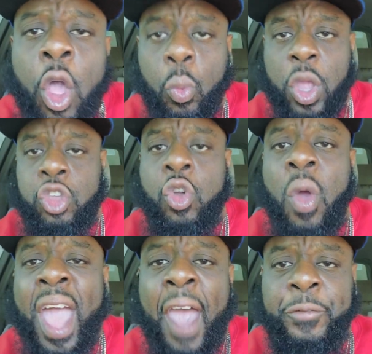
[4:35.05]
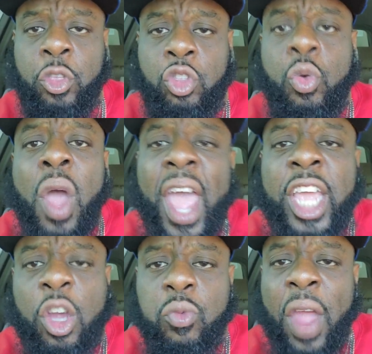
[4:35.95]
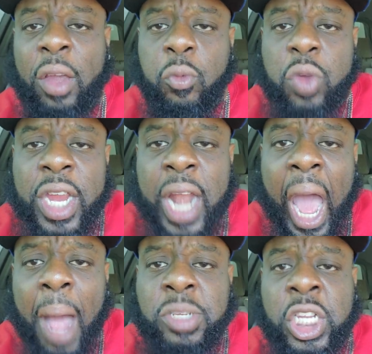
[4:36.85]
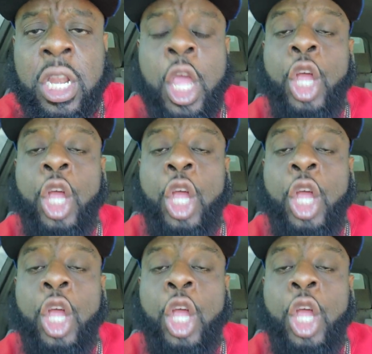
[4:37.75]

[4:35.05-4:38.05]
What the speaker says: when you have to do a correct read option,